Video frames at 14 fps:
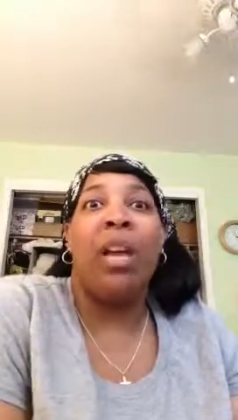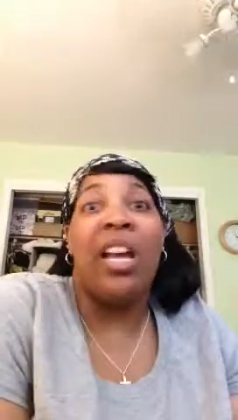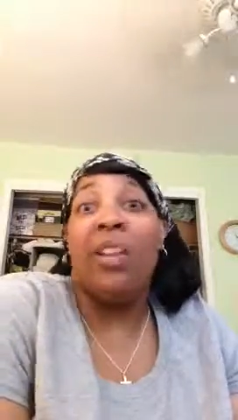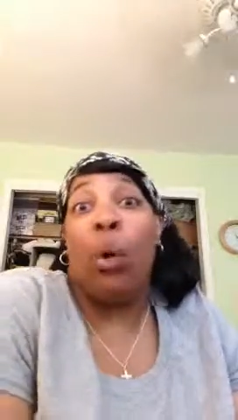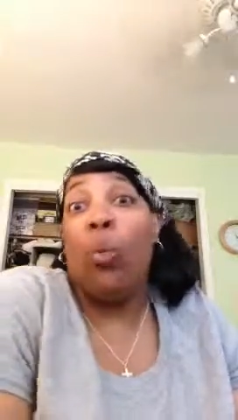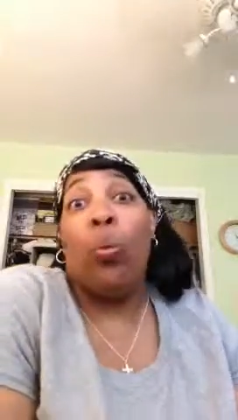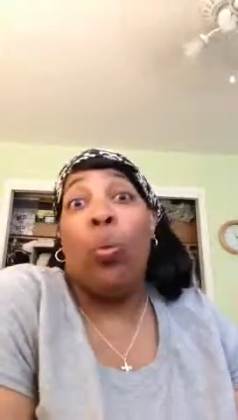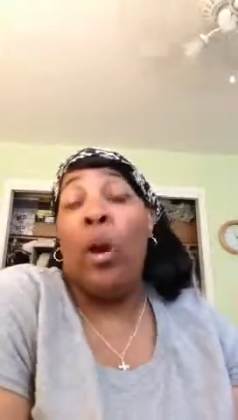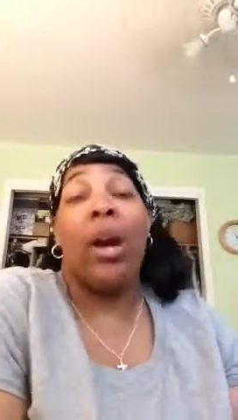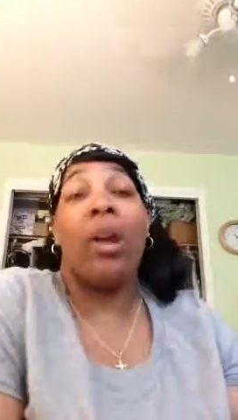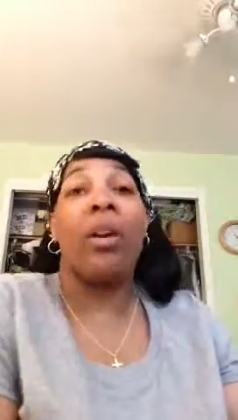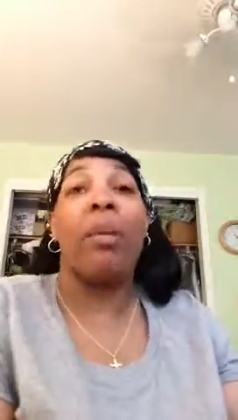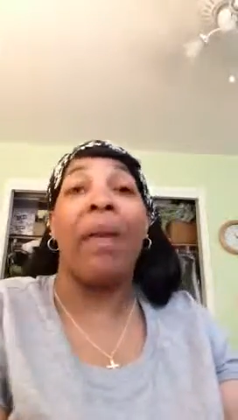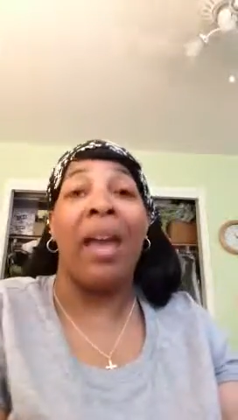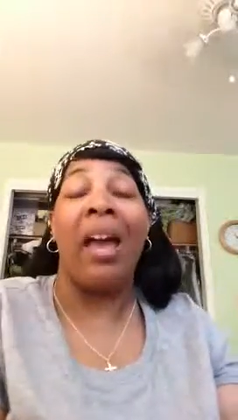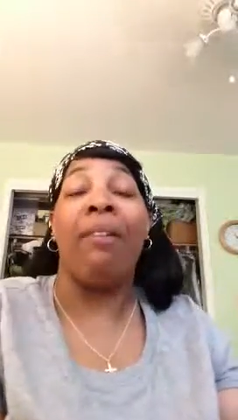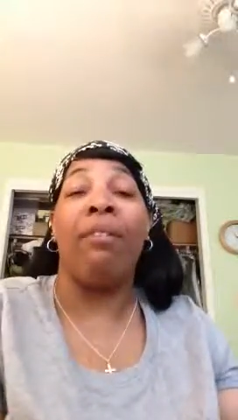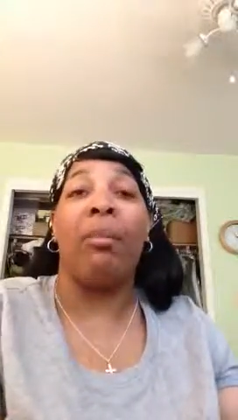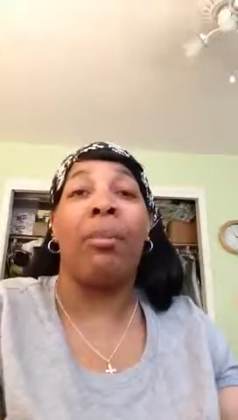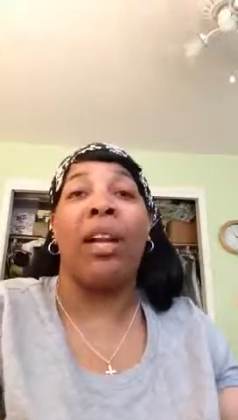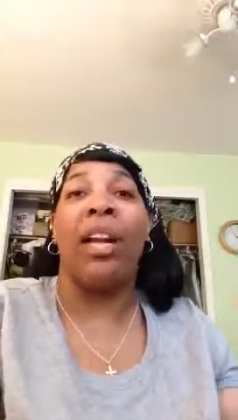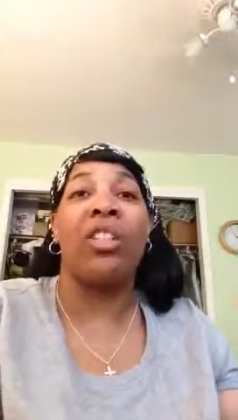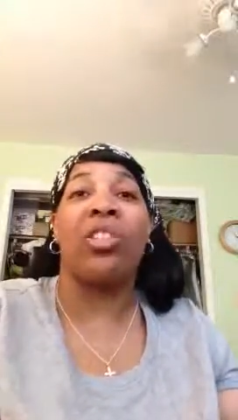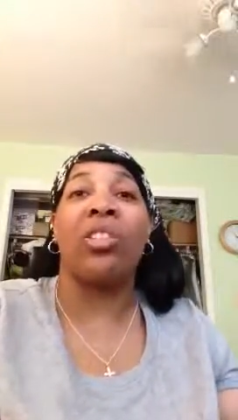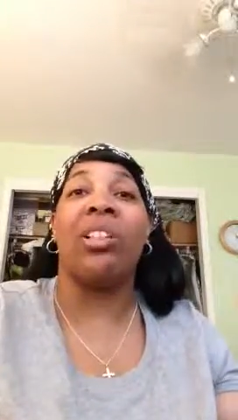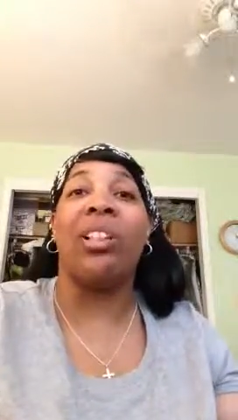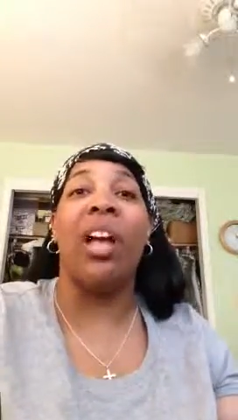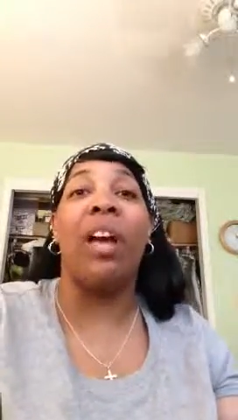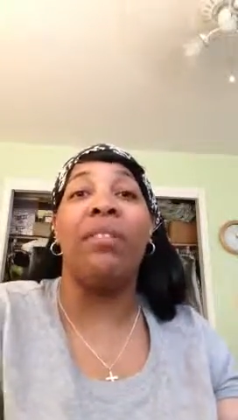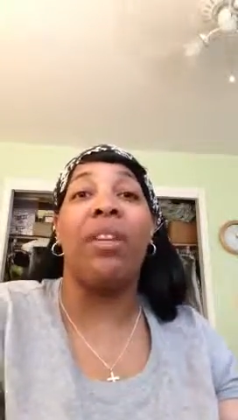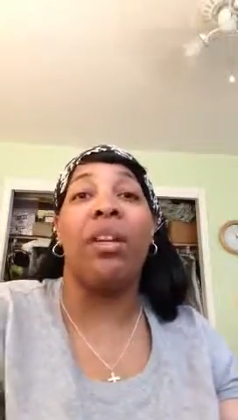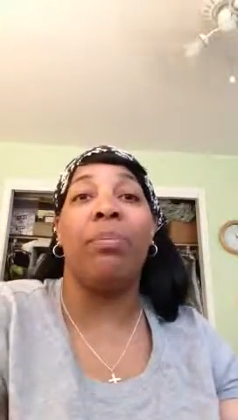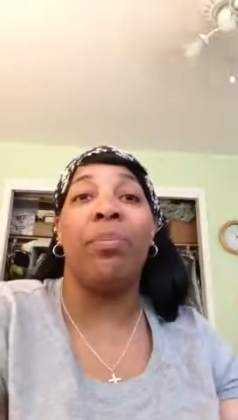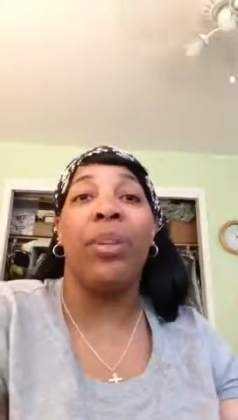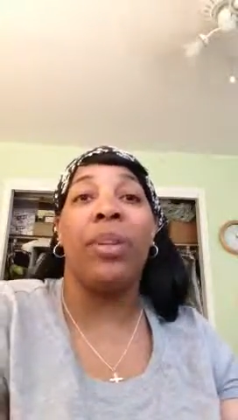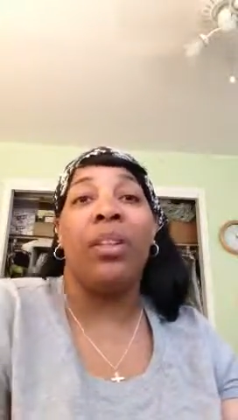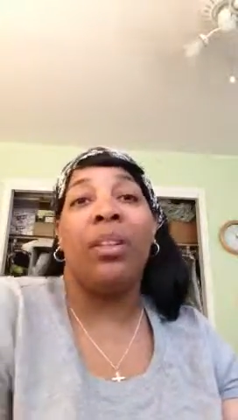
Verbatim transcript: I won't wear them ever, but I just love them.